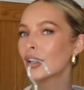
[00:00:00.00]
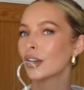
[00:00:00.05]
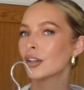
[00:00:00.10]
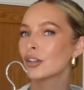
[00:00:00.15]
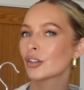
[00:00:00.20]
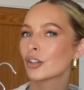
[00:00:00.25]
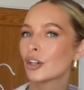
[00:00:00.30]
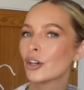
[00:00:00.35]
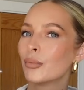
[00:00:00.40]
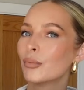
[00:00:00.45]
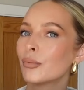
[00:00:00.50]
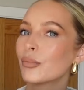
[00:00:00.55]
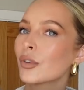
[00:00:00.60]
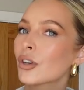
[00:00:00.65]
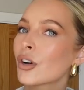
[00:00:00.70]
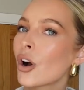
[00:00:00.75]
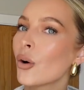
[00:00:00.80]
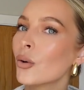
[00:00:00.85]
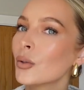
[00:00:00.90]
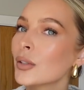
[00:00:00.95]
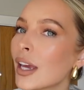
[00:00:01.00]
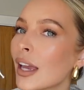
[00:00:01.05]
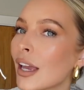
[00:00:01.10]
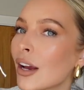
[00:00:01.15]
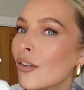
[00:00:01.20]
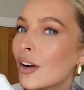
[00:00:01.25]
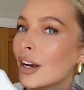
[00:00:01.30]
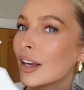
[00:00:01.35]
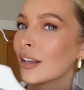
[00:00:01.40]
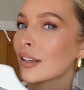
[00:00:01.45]
some gold
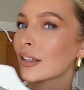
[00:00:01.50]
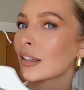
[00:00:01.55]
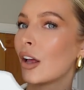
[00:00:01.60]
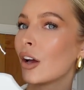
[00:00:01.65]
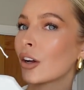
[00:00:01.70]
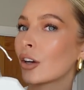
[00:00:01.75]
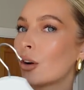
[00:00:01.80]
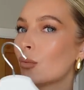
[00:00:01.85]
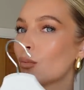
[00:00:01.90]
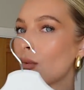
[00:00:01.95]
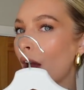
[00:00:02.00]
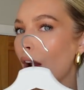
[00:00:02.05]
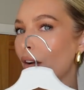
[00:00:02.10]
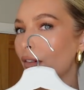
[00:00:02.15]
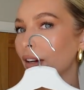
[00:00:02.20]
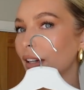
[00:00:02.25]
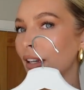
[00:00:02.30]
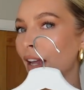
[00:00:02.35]
earrings like I'm wearing